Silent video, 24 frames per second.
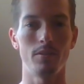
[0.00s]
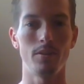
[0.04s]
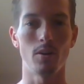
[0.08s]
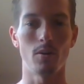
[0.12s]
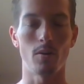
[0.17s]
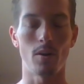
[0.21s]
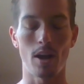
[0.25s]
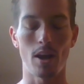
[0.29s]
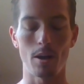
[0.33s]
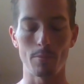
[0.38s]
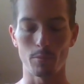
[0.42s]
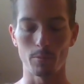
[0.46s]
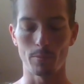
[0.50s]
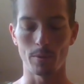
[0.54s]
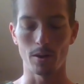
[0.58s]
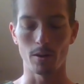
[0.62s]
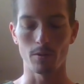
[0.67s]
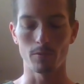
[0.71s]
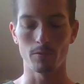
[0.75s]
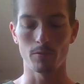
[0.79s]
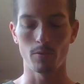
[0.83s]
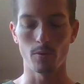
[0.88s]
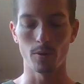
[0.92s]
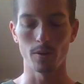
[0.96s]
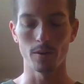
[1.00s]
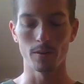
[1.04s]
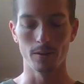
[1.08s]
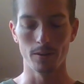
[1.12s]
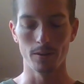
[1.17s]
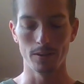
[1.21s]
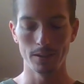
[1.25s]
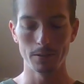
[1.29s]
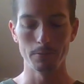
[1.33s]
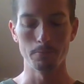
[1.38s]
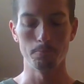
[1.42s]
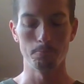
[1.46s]
I prepare
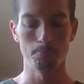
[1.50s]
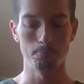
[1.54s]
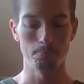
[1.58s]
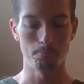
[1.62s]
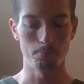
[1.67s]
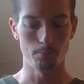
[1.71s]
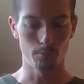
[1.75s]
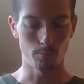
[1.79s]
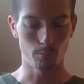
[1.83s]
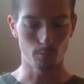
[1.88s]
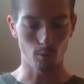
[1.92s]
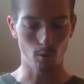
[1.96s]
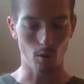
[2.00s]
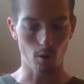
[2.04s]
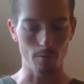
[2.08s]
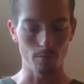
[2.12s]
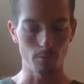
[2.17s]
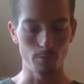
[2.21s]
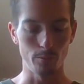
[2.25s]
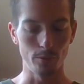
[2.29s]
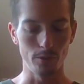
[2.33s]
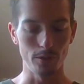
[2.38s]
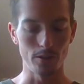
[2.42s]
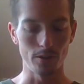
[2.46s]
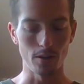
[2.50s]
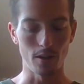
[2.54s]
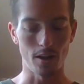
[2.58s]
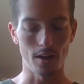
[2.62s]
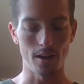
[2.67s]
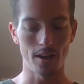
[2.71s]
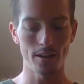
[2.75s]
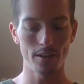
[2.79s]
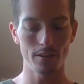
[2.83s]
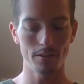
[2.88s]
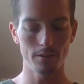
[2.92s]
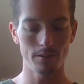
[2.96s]
for? Probably
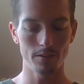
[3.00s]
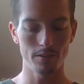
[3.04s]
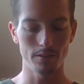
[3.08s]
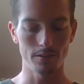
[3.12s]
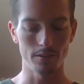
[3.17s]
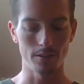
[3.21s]
not.